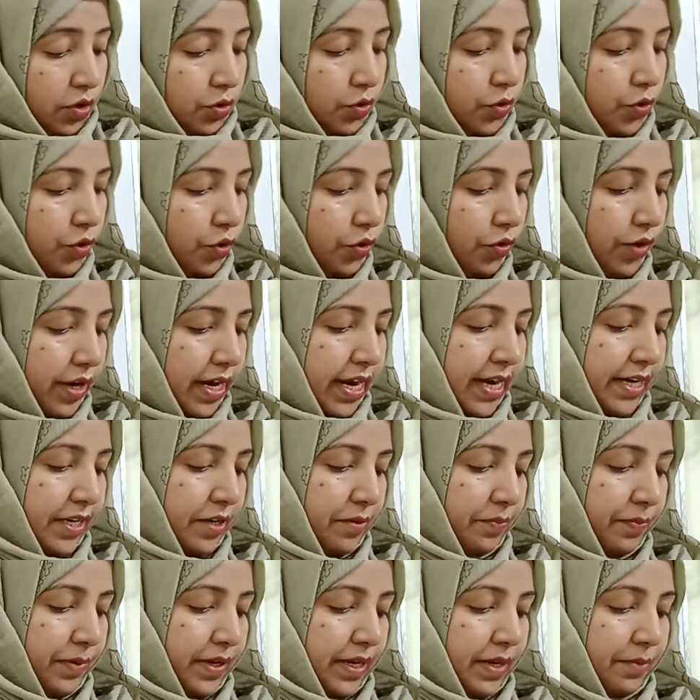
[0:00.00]
Two
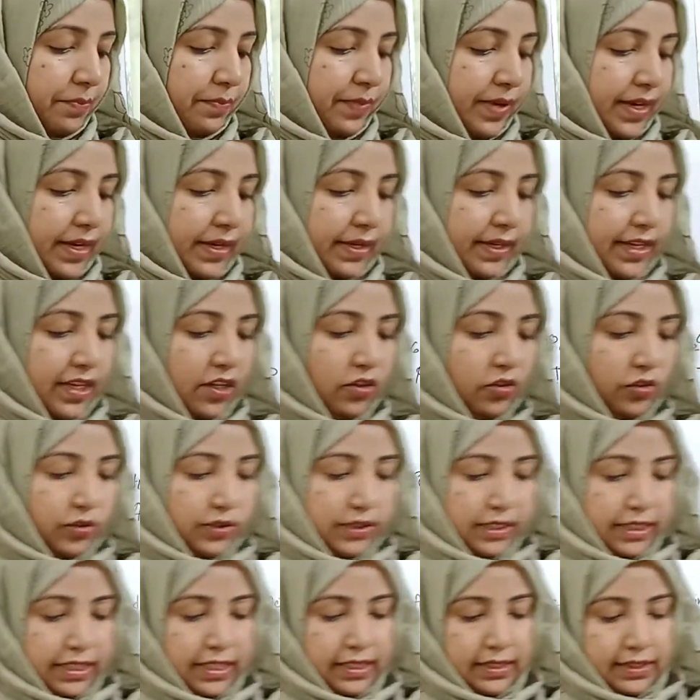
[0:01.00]
ATP being
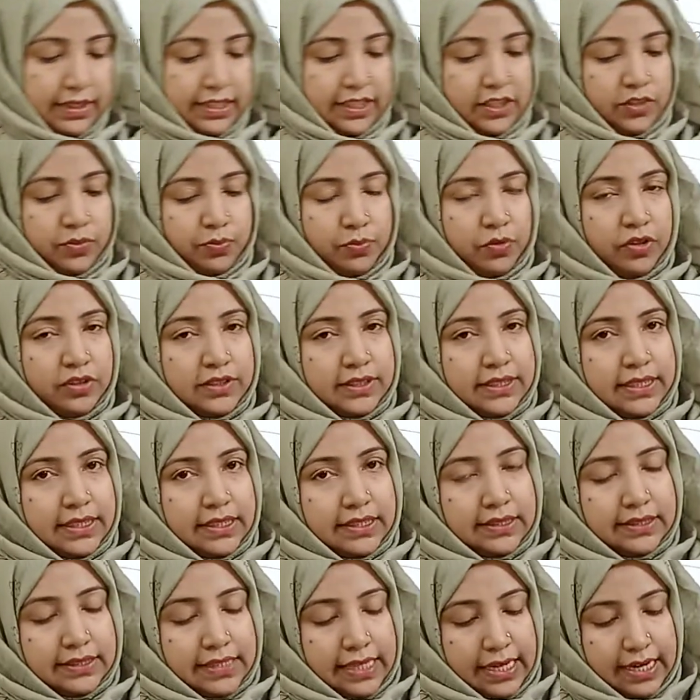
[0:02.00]
used in this
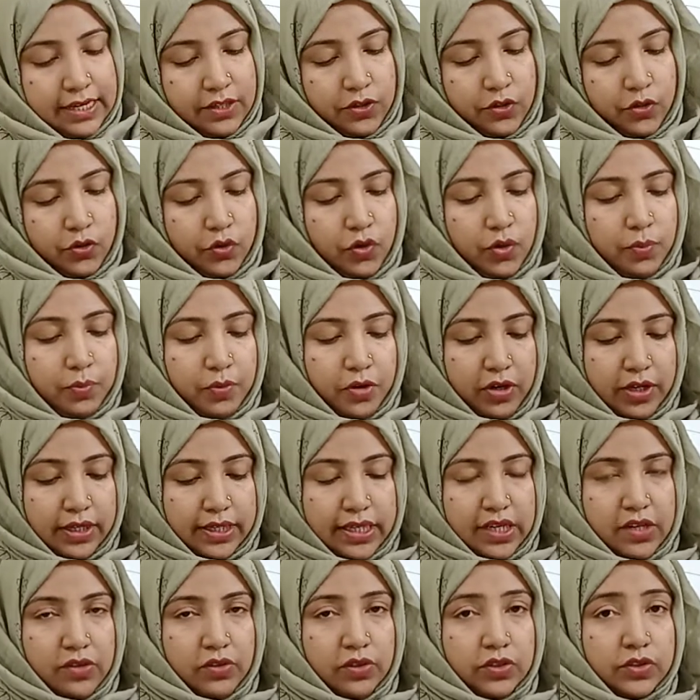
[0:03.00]
process and two
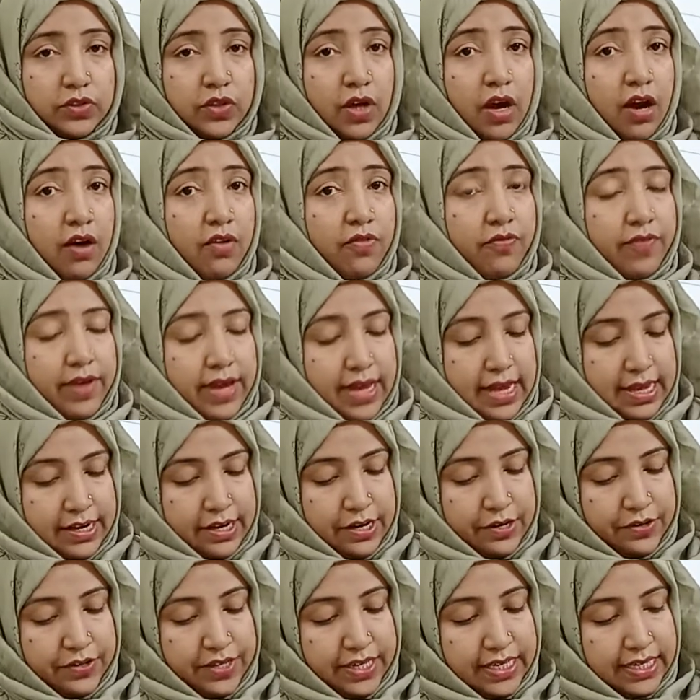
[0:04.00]
molecules of
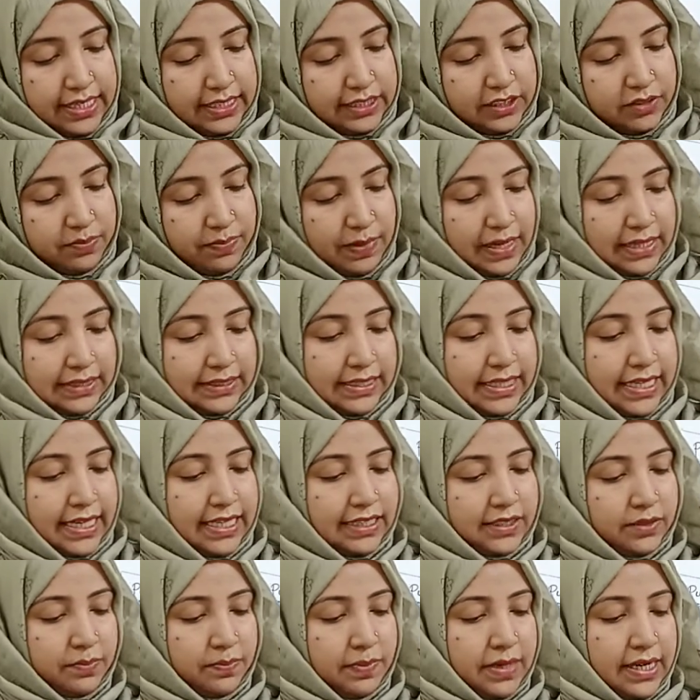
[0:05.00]
NADH plus
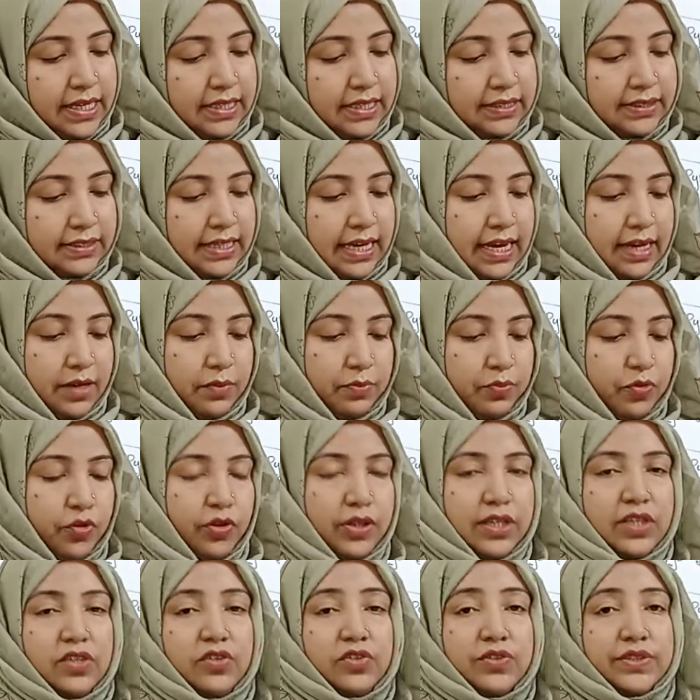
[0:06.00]
H plus are
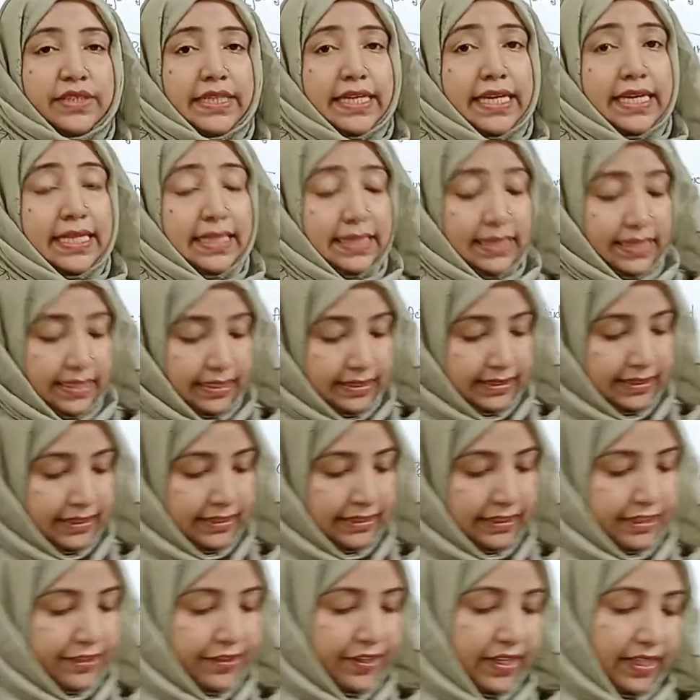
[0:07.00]
produced in this
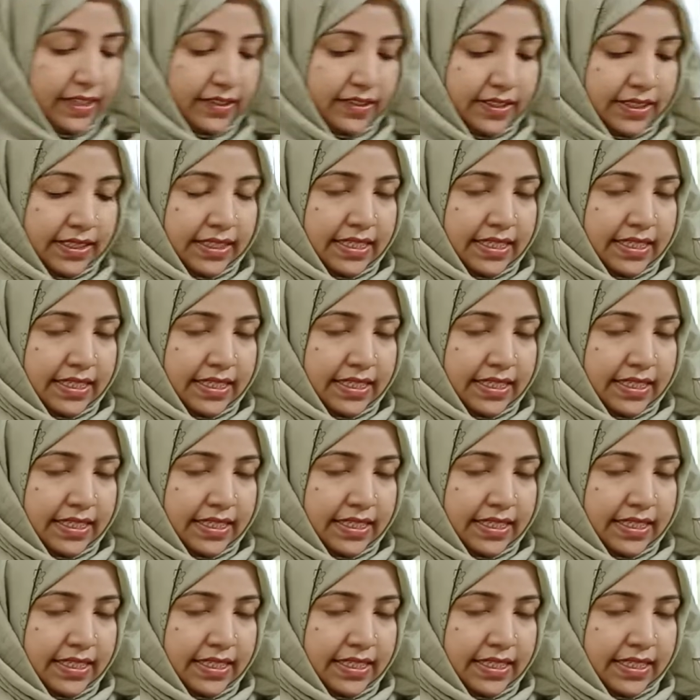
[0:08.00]
stage.